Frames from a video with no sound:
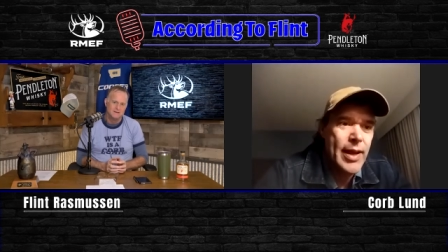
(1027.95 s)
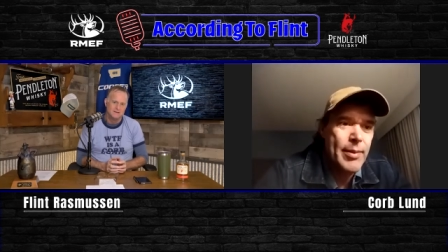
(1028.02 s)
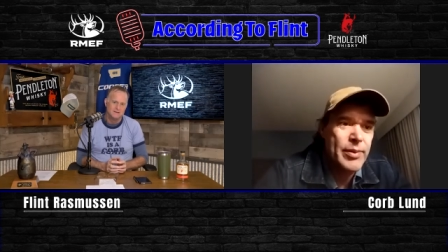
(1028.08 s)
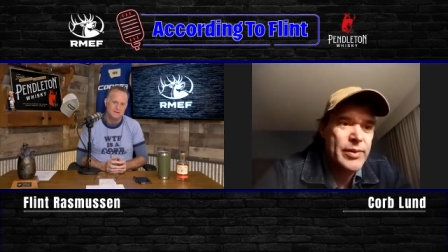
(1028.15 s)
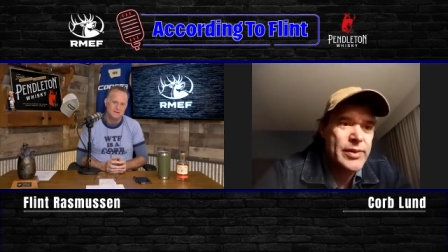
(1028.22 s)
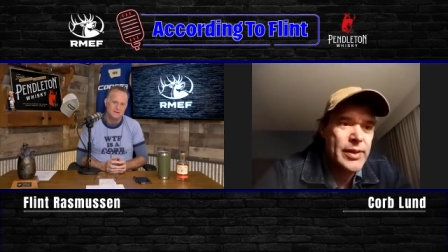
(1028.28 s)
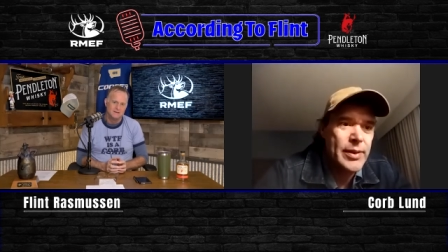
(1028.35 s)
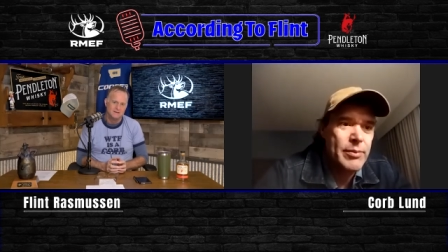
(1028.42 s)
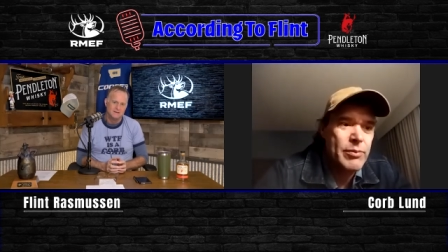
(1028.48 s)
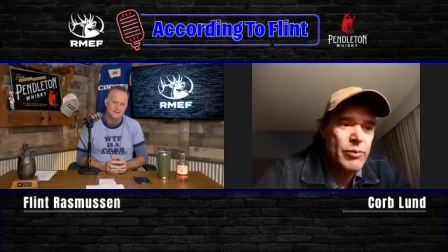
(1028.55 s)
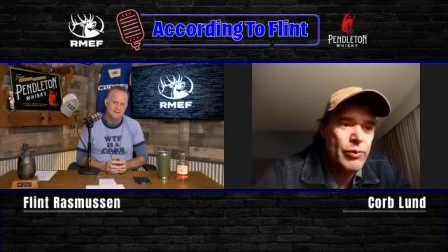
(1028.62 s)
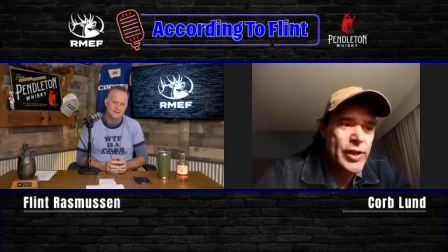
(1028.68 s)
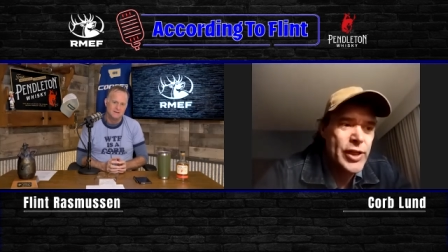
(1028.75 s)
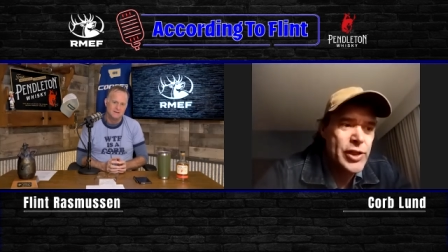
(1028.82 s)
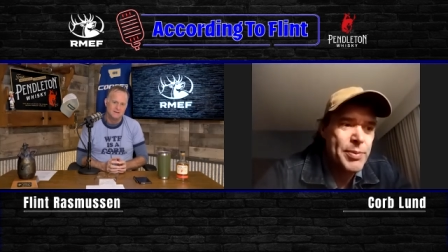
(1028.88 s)
able to
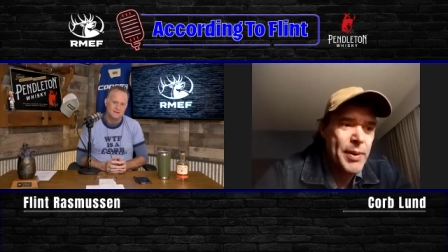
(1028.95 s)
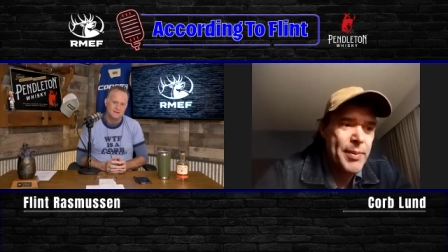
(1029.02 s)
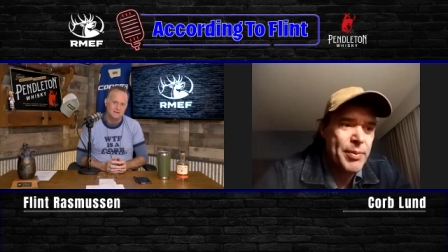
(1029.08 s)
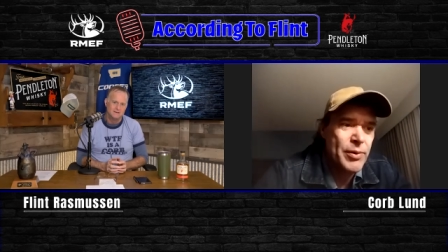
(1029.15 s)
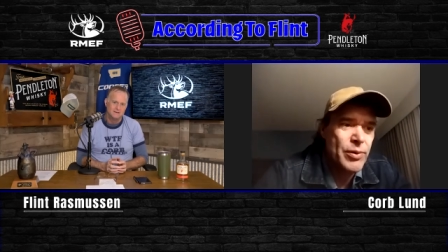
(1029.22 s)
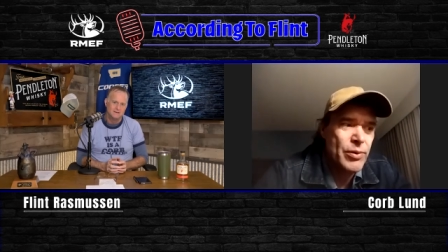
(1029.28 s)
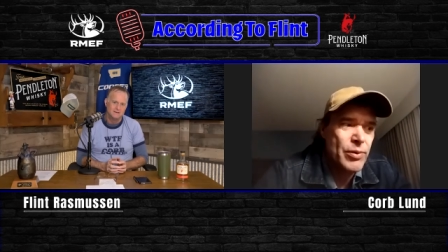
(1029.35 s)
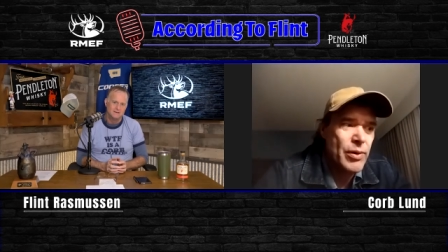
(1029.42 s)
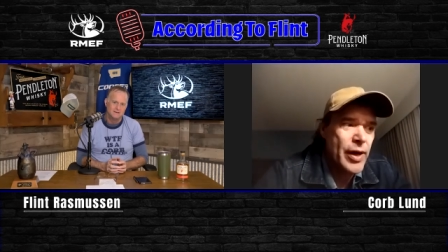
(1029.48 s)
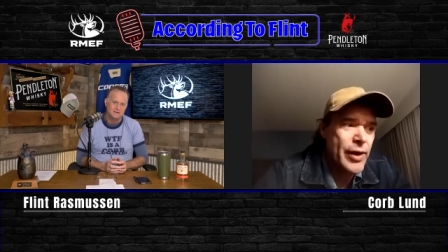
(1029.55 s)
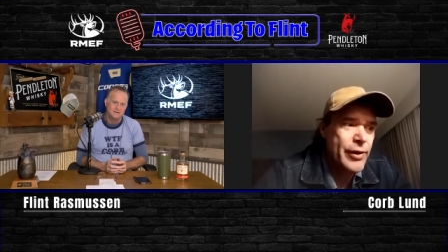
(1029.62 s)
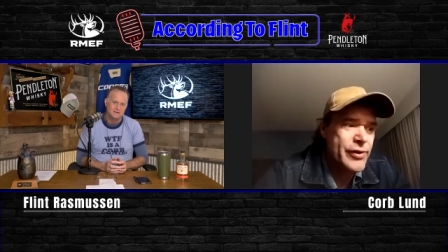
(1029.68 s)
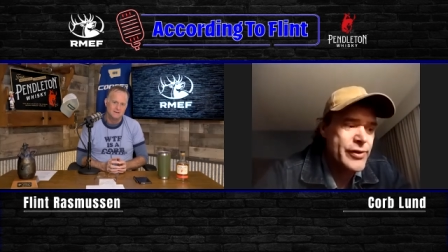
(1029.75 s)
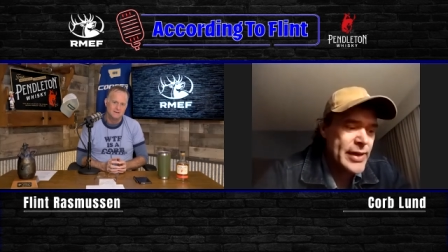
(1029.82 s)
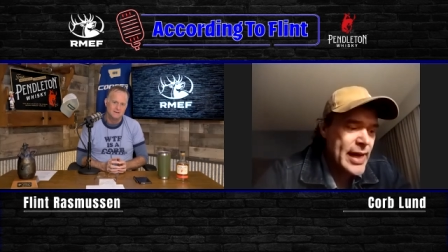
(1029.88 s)
reach people who
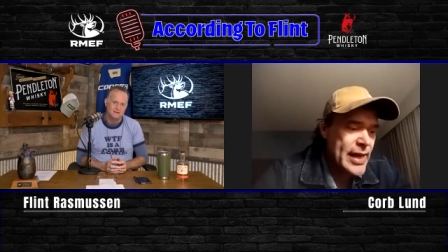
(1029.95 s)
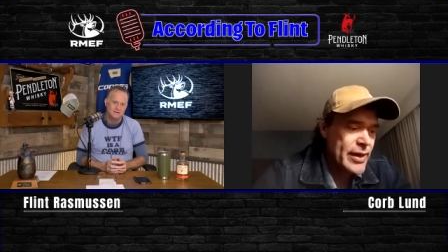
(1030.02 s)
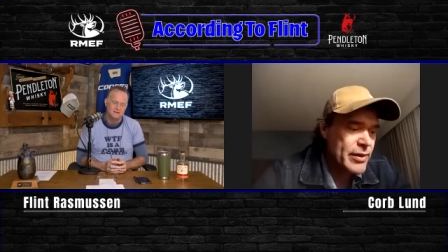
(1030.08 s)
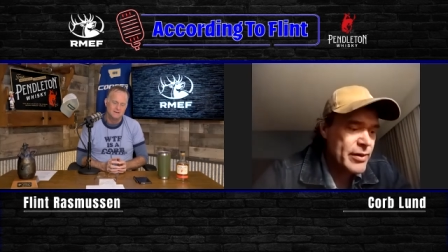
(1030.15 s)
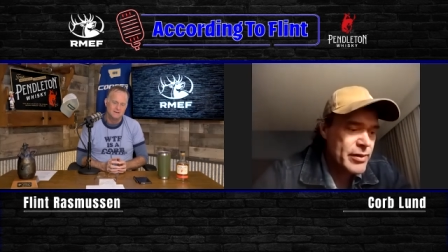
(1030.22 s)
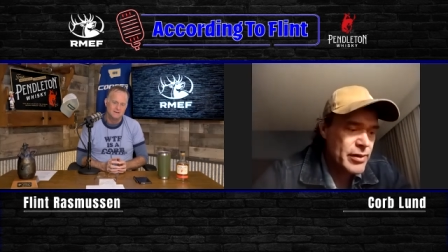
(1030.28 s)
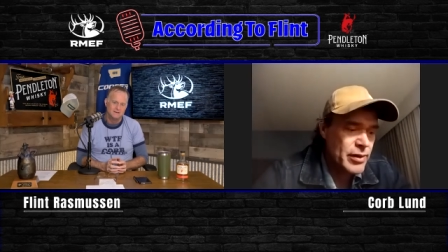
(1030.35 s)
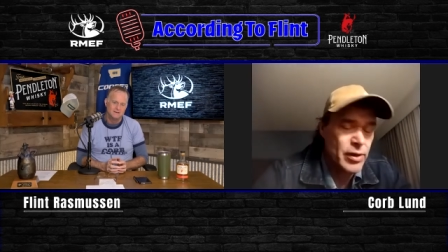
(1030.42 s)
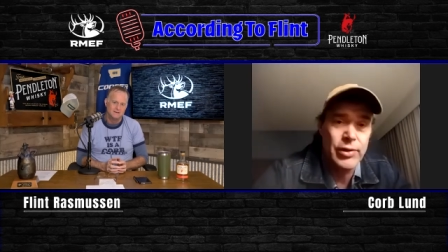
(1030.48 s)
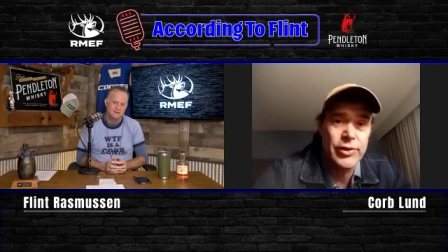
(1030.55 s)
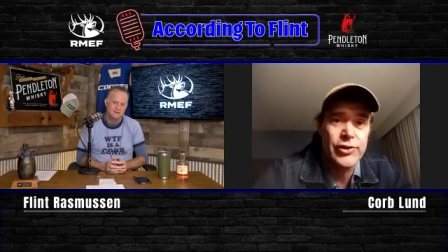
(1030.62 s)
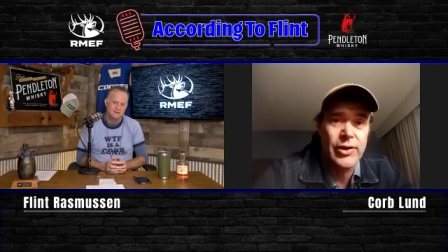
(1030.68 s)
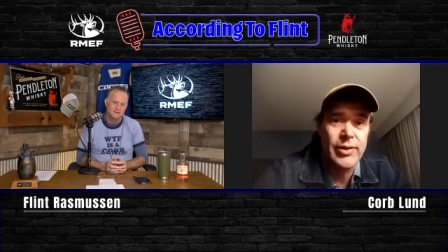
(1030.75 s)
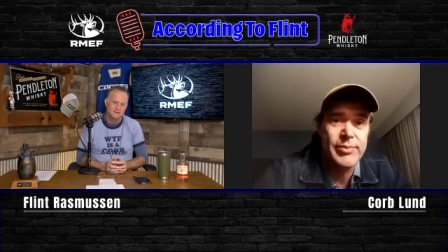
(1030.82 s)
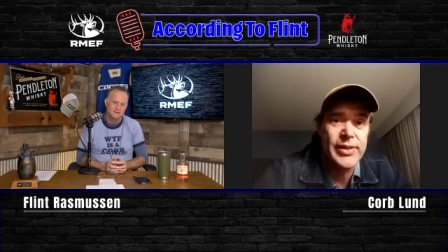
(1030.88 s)
understand the
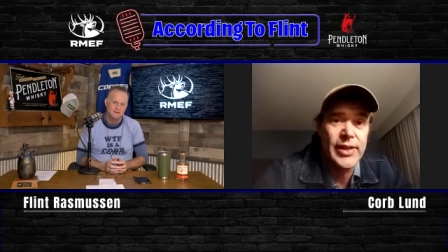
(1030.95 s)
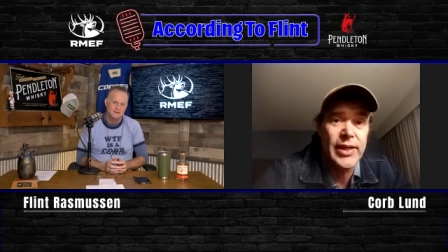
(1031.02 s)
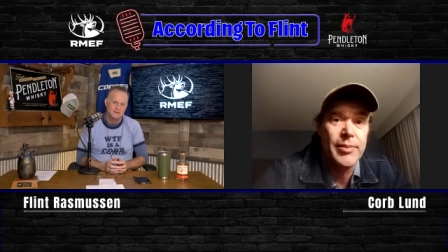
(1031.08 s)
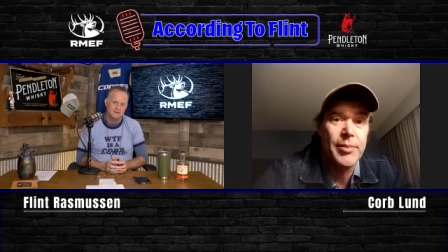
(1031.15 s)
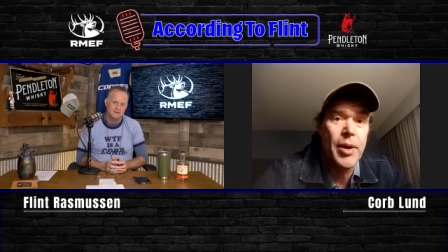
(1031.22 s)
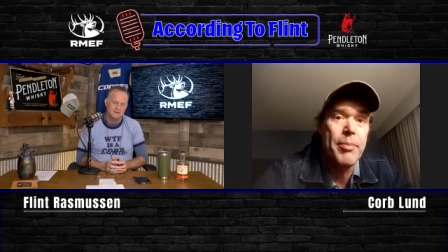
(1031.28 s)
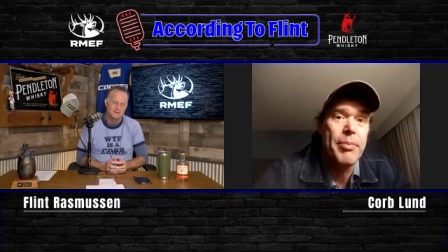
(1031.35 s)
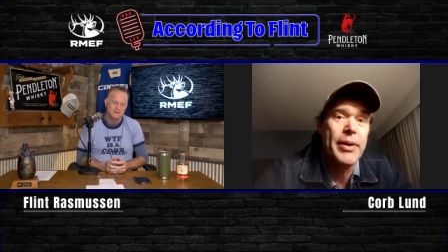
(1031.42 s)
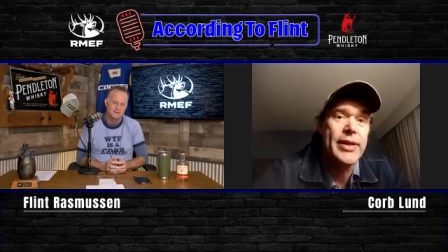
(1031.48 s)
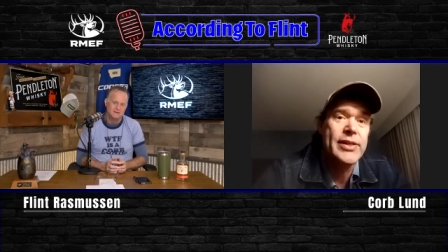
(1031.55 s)
culture I'm singing about,